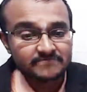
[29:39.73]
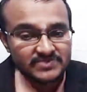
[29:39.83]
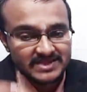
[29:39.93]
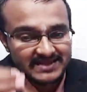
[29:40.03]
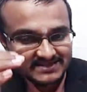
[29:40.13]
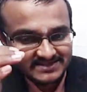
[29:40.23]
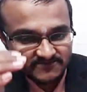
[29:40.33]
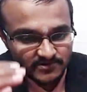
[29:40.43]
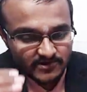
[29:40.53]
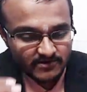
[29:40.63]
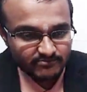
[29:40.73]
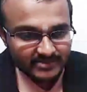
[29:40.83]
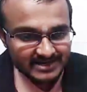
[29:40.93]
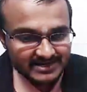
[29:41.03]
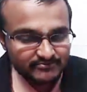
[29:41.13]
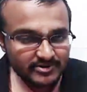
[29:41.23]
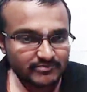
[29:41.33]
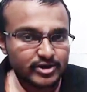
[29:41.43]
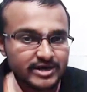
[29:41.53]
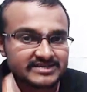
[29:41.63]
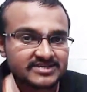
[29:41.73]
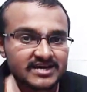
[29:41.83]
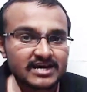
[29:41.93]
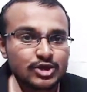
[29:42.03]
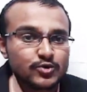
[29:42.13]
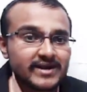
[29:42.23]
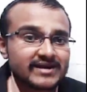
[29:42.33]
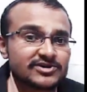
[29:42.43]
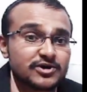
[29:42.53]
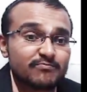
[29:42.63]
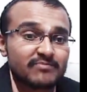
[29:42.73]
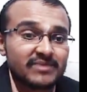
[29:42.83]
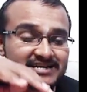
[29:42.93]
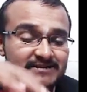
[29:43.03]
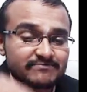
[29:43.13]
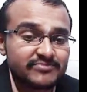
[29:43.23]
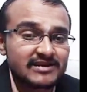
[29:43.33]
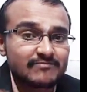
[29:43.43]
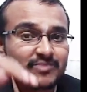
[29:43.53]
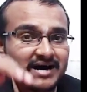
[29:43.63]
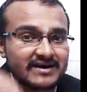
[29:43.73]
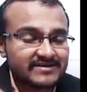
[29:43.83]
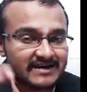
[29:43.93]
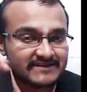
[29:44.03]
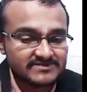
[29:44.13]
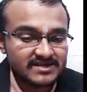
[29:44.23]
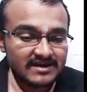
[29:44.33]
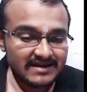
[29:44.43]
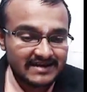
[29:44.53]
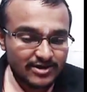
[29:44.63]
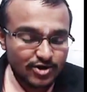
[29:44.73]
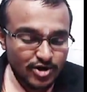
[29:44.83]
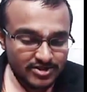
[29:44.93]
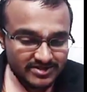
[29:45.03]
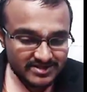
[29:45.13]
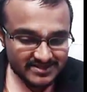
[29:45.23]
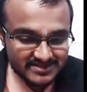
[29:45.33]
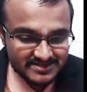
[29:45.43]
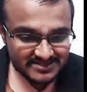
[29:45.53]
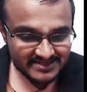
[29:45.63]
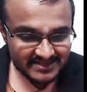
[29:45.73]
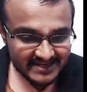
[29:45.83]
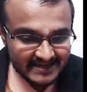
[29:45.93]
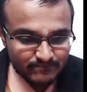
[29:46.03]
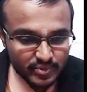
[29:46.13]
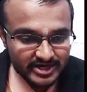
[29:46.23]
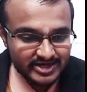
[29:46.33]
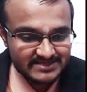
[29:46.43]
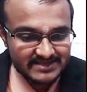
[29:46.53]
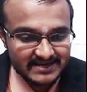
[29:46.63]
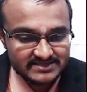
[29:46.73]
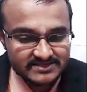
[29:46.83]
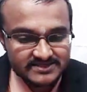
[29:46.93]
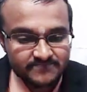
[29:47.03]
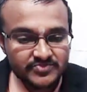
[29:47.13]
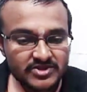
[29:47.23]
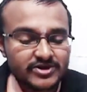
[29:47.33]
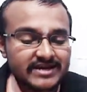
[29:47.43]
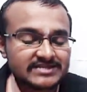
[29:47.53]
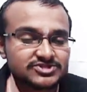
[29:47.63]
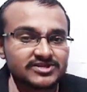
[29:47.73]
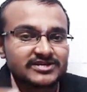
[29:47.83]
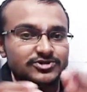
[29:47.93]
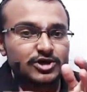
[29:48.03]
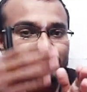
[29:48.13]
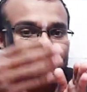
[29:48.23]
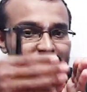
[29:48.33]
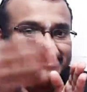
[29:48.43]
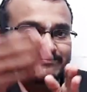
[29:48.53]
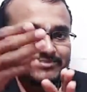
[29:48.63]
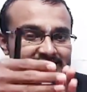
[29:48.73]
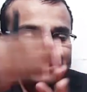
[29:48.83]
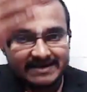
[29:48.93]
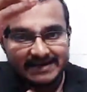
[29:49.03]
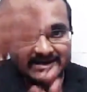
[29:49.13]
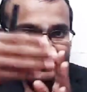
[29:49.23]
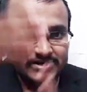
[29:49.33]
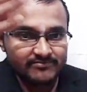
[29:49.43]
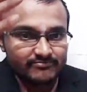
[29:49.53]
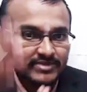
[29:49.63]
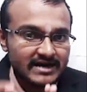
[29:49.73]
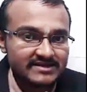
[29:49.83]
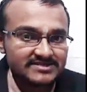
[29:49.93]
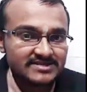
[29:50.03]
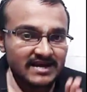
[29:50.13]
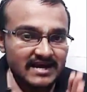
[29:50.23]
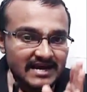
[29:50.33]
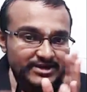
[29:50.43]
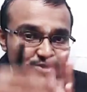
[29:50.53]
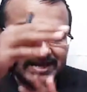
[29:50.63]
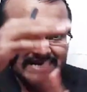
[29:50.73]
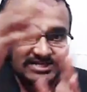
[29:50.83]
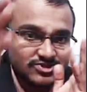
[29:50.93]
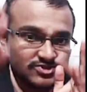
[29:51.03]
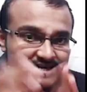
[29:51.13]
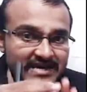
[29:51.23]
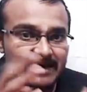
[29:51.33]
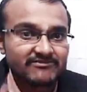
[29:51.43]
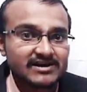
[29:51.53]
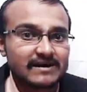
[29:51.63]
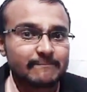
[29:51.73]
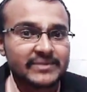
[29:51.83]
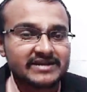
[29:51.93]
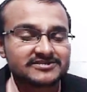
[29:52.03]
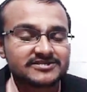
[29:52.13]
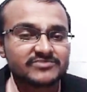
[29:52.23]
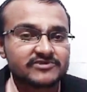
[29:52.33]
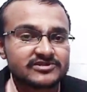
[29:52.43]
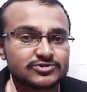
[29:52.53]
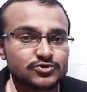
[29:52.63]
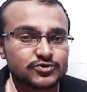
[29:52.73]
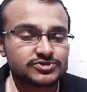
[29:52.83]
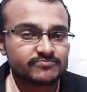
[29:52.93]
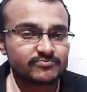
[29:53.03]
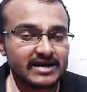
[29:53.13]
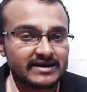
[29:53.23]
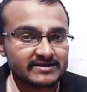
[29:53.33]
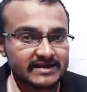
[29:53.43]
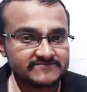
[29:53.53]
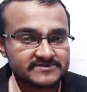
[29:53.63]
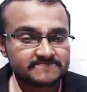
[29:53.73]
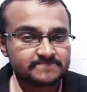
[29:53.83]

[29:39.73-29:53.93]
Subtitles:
Like this, if you have multiple points, you can draw multiple bar graphs. Like on the same point on x-axis, you can actually draw multiple rectangular bars, and you can actually have a comparison between those bar graphs.